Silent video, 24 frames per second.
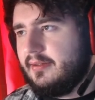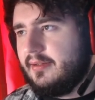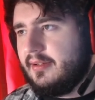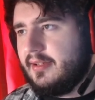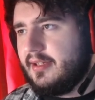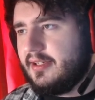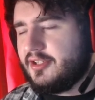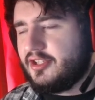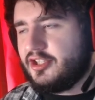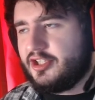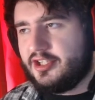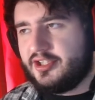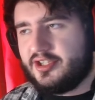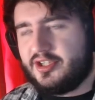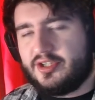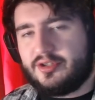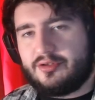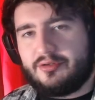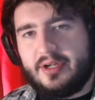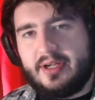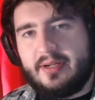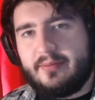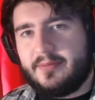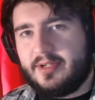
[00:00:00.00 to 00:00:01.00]
It's just
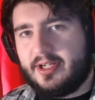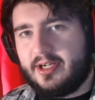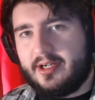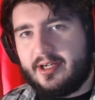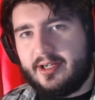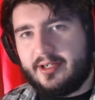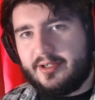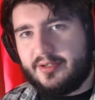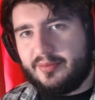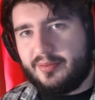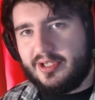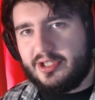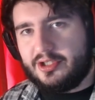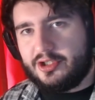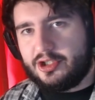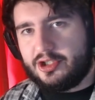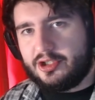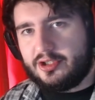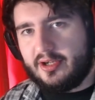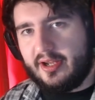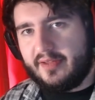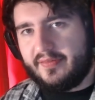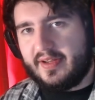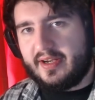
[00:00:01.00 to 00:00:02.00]
streamed on
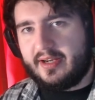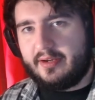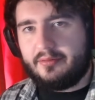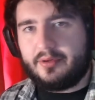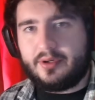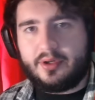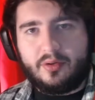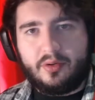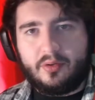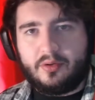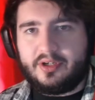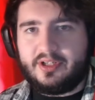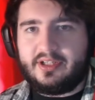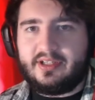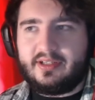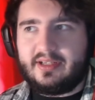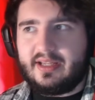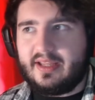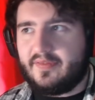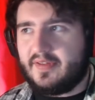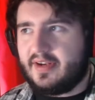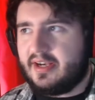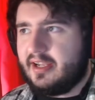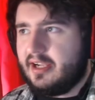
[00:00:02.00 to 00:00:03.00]
Twitch, and then I record it,
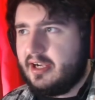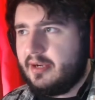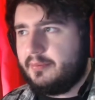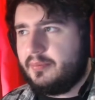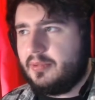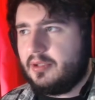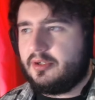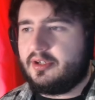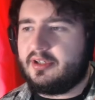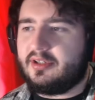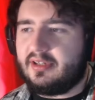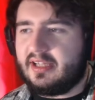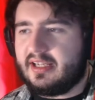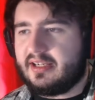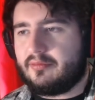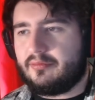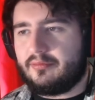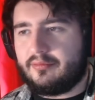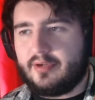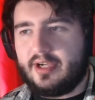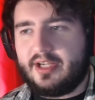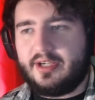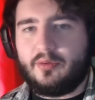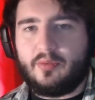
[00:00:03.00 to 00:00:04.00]
and then I upload it like
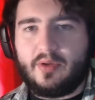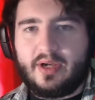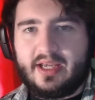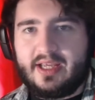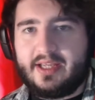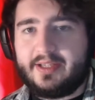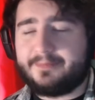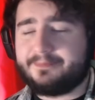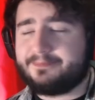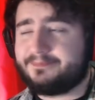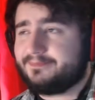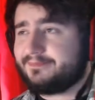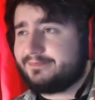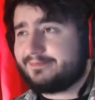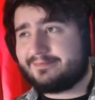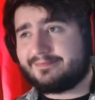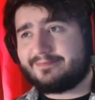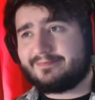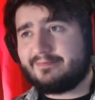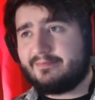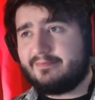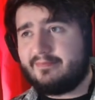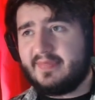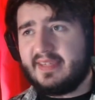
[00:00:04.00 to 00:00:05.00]
right away.
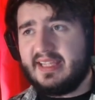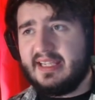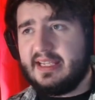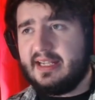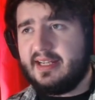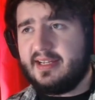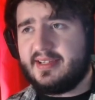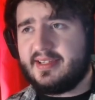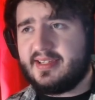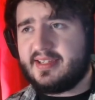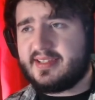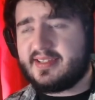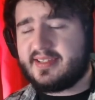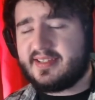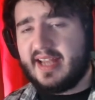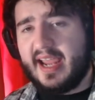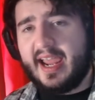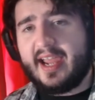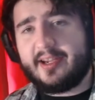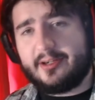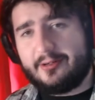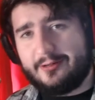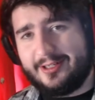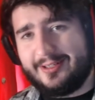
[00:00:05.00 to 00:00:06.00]
It is
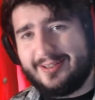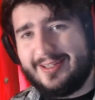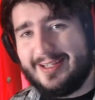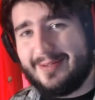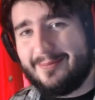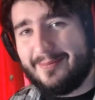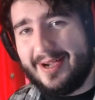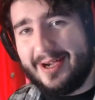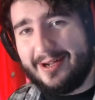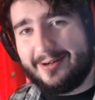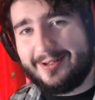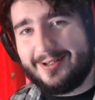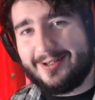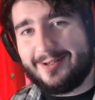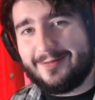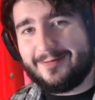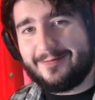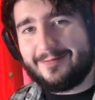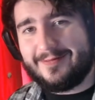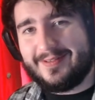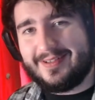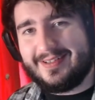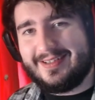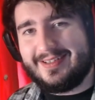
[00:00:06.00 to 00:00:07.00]
staggering the amount
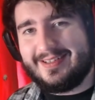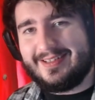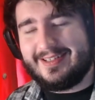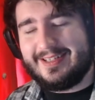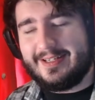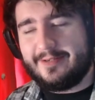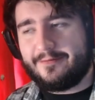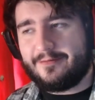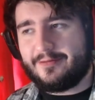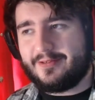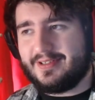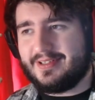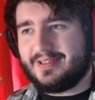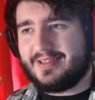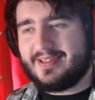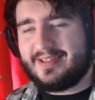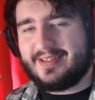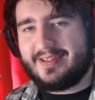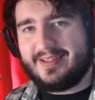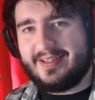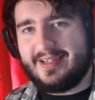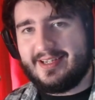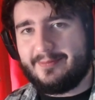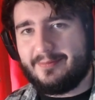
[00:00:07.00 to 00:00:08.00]
of
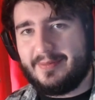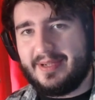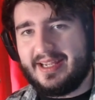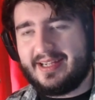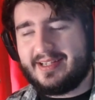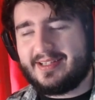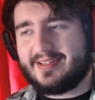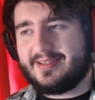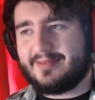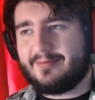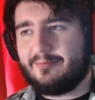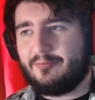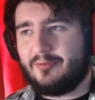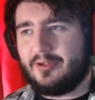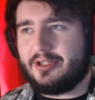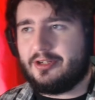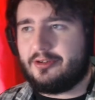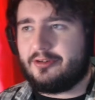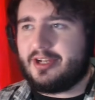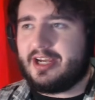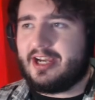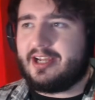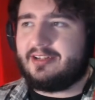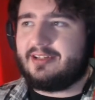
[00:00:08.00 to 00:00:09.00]
difference it makes when
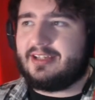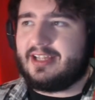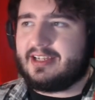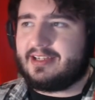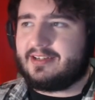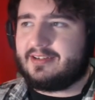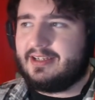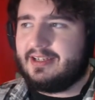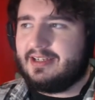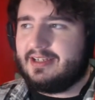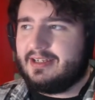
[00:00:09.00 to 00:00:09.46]
you're not like